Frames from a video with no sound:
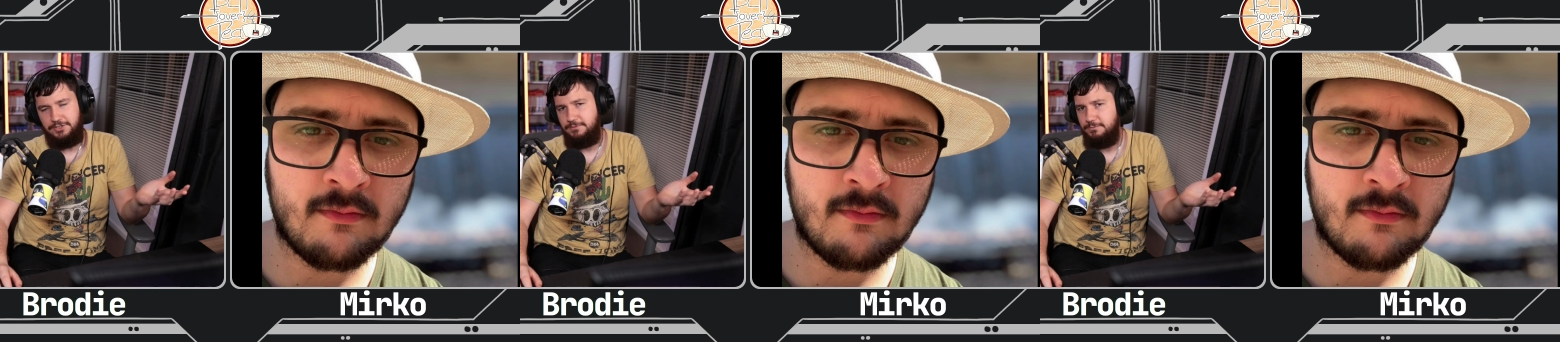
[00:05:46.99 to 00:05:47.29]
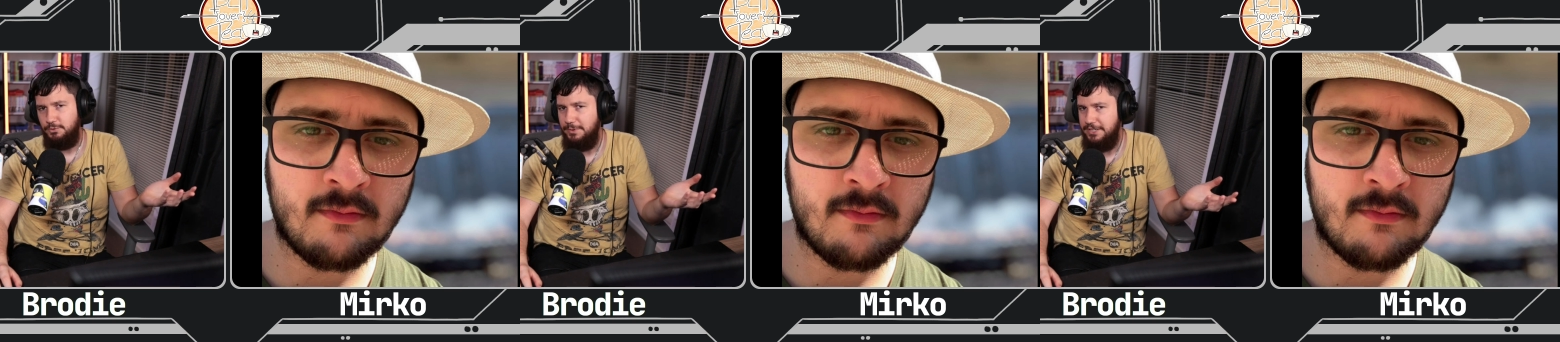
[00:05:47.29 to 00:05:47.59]

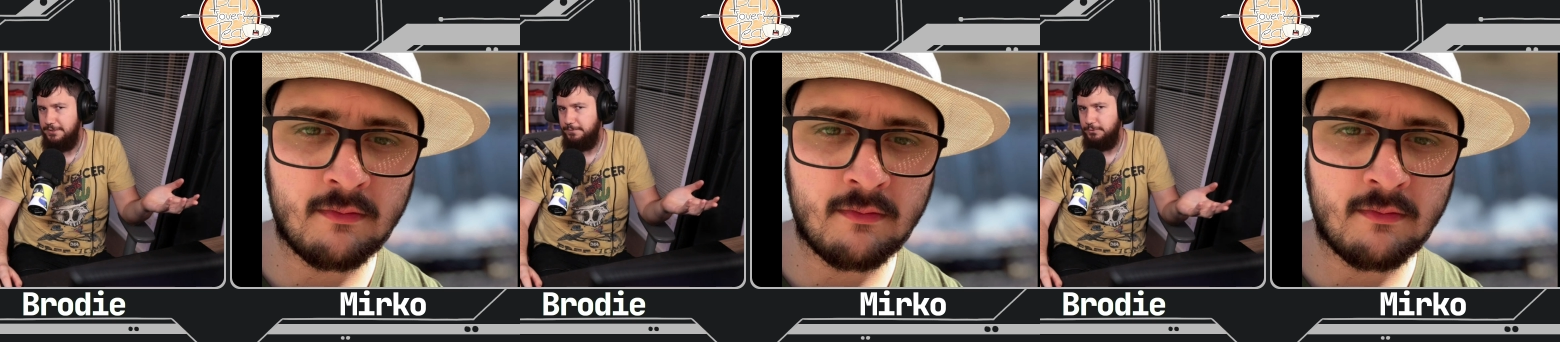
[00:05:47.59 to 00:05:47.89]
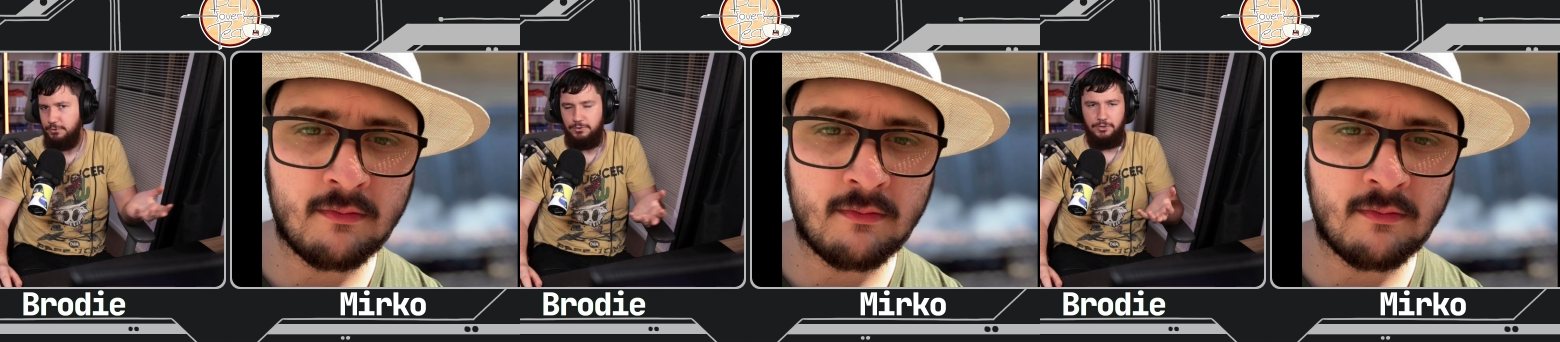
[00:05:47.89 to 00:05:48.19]

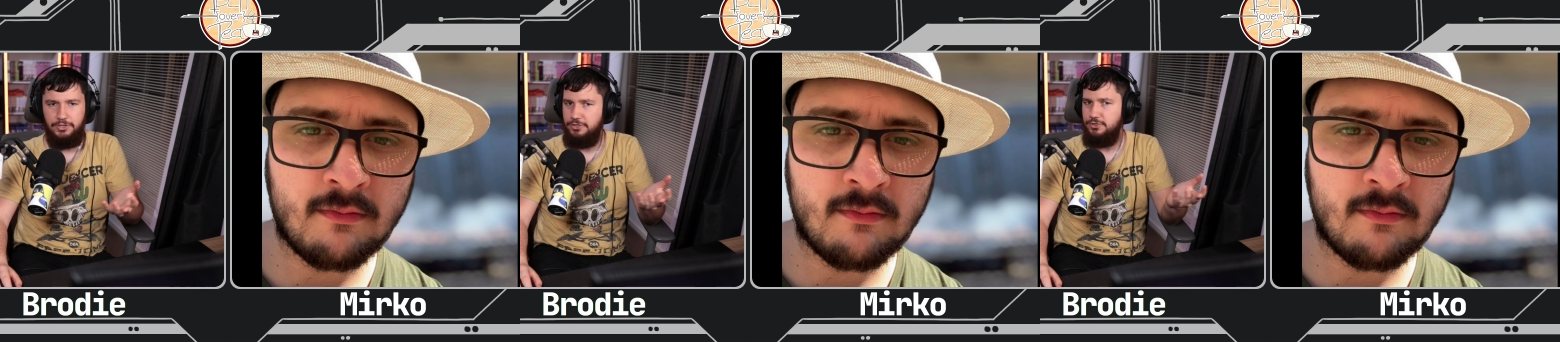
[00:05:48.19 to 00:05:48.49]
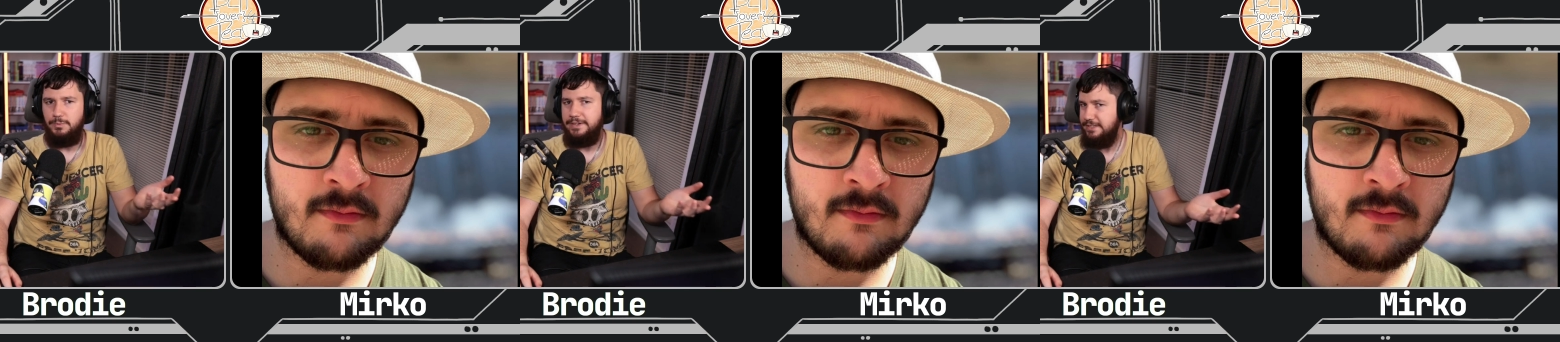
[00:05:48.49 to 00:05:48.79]
Speaker 1: 24 to
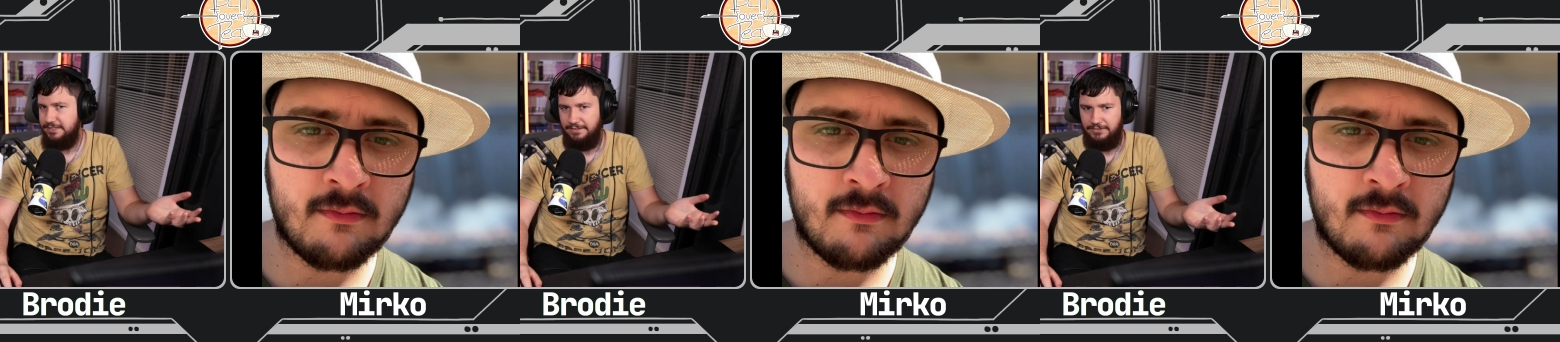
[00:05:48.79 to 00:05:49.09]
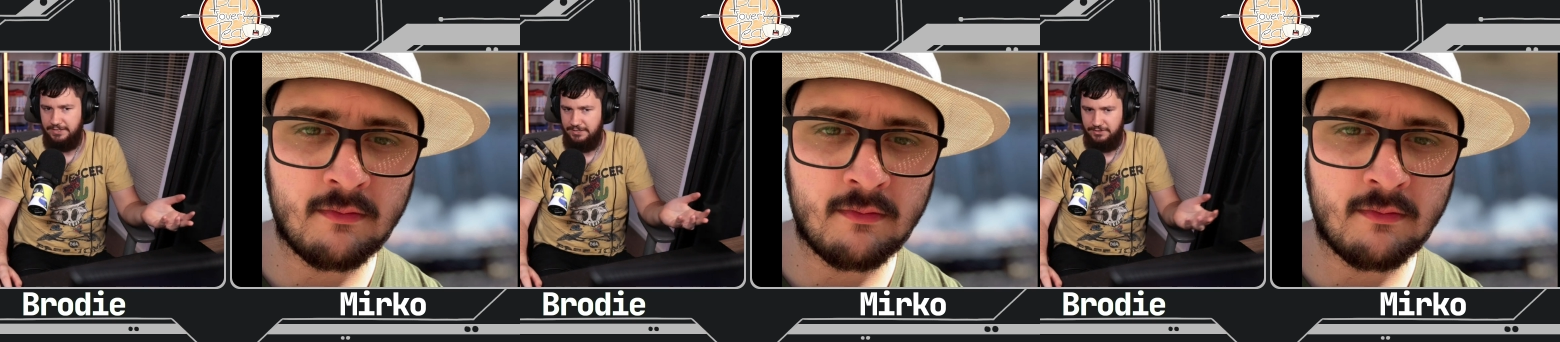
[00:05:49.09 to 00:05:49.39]
27
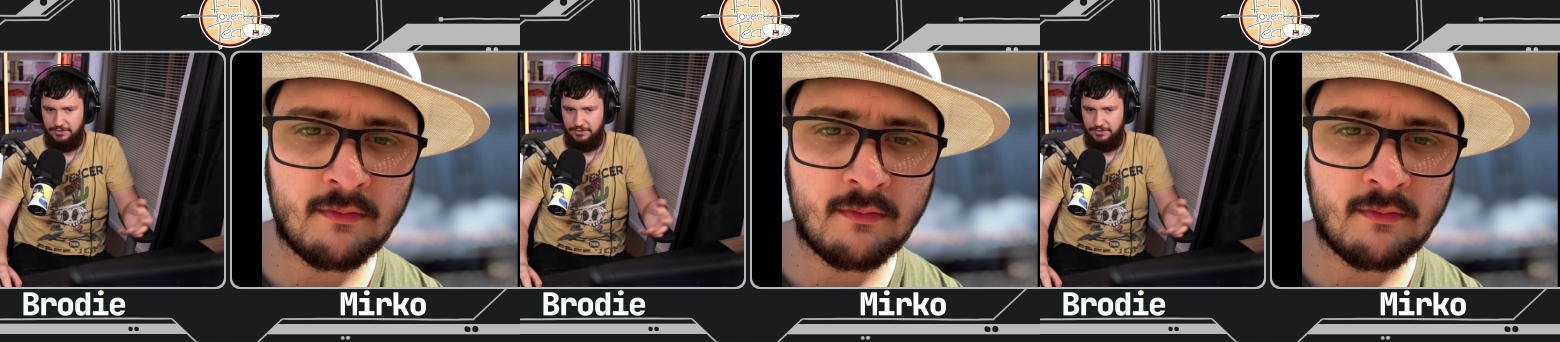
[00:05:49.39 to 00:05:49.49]
inches.